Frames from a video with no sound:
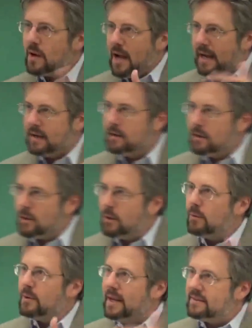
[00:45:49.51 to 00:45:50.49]
overnight. You
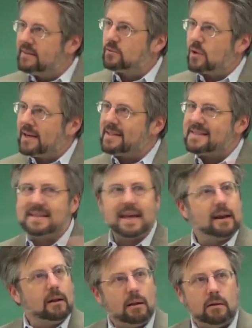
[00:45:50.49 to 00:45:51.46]
know, it's trying to
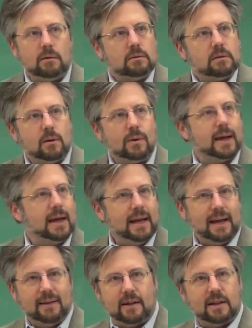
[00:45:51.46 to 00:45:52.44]
settle,
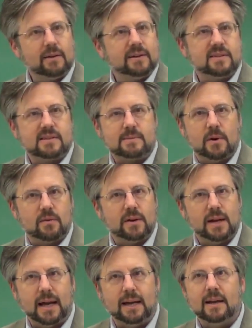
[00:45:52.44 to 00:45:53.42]
okay, in the clearing system
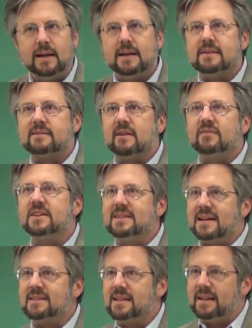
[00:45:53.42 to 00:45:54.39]
overnight. Stuff
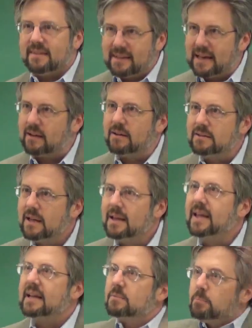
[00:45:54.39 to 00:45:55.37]
that doesn't get
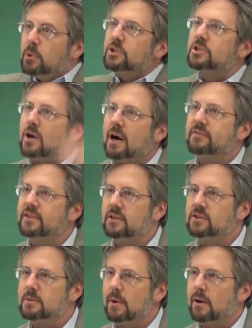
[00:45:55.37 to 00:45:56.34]
settled gets pushed off
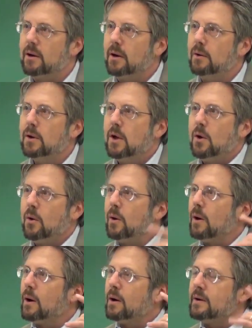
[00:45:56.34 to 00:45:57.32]
till tomorrow,
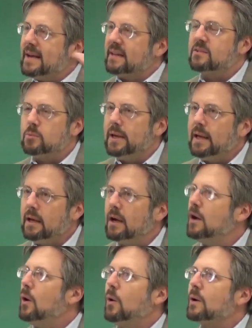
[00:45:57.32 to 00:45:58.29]
or next week,
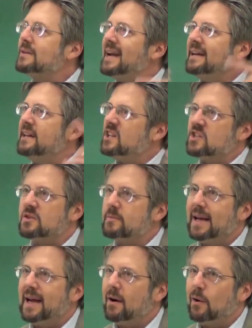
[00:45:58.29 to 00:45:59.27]
or 10 years
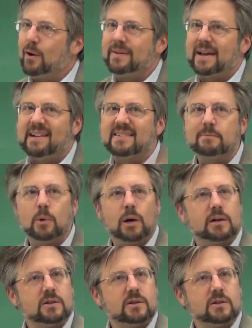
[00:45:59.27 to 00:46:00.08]
from now, or in the case of